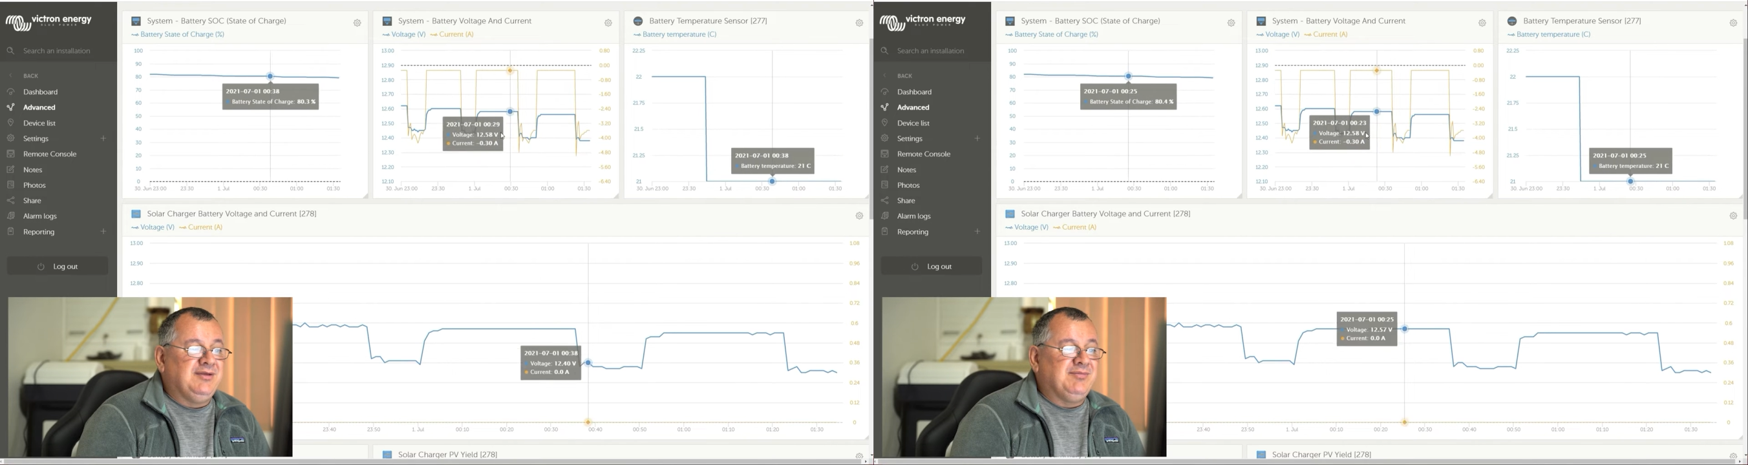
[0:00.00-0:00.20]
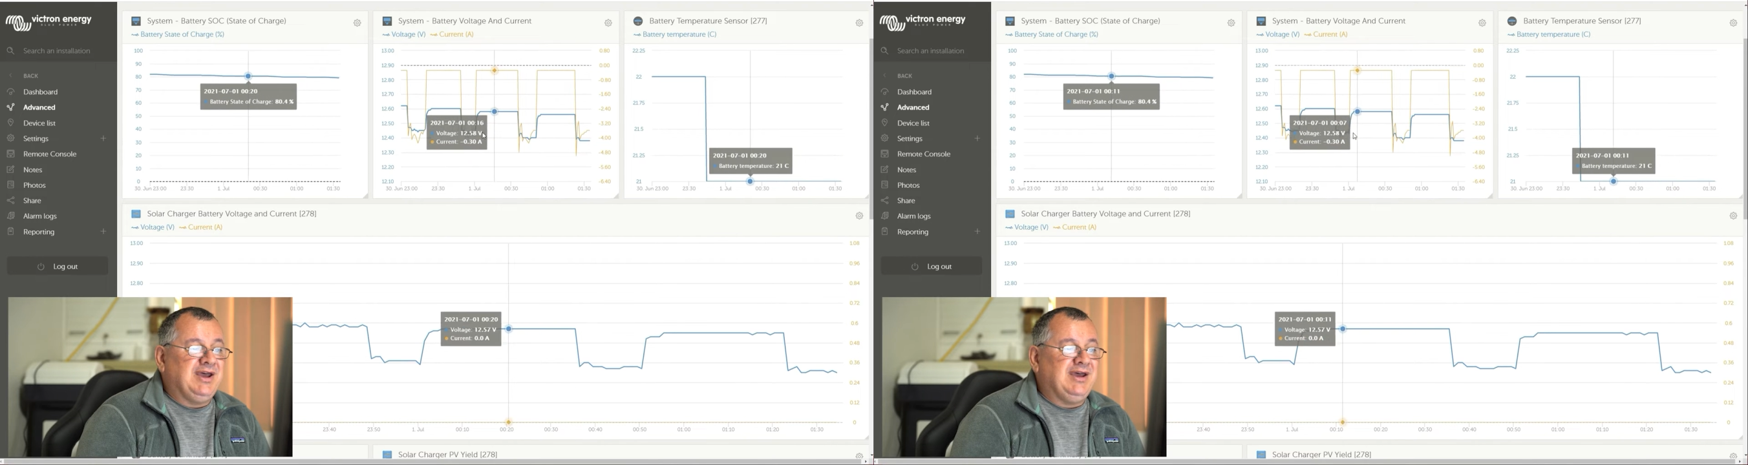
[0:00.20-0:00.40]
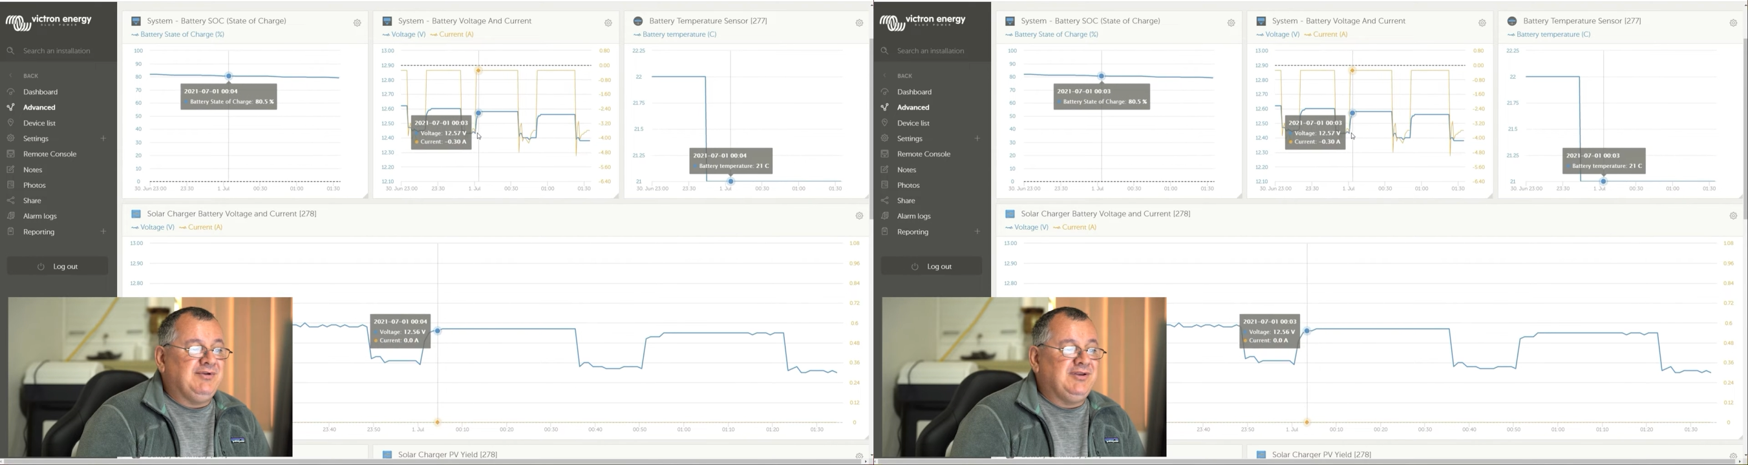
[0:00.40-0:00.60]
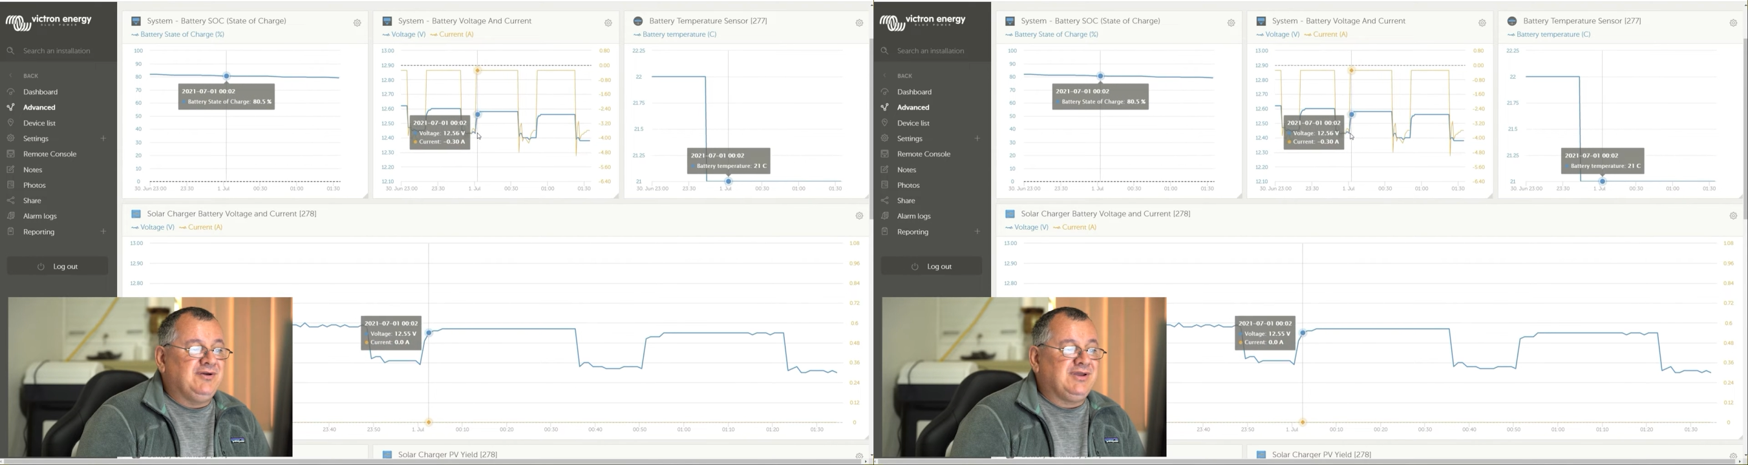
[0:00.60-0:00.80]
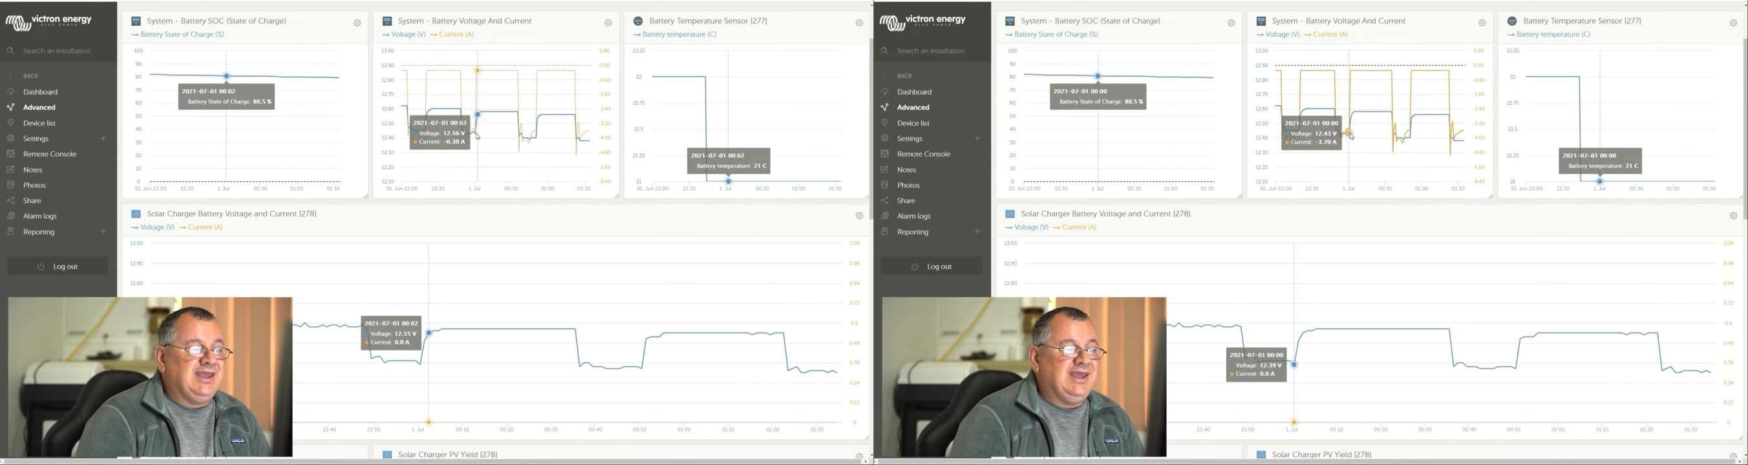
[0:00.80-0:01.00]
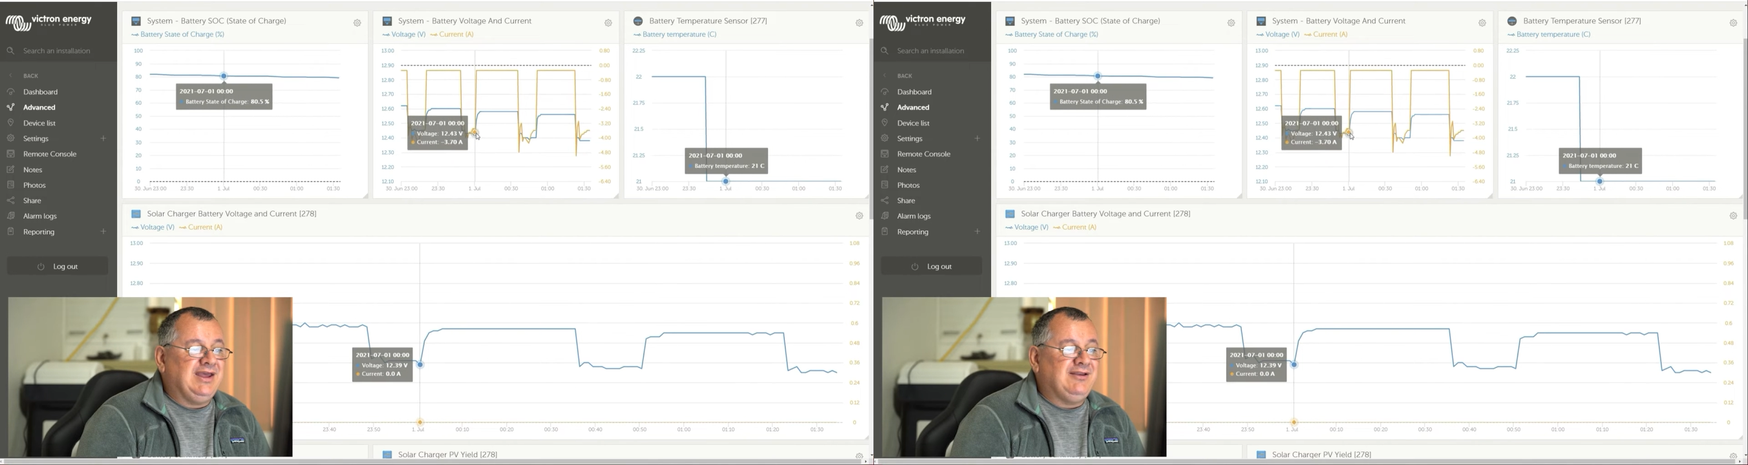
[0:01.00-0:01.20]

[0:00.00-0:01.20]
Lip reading: But have a look at how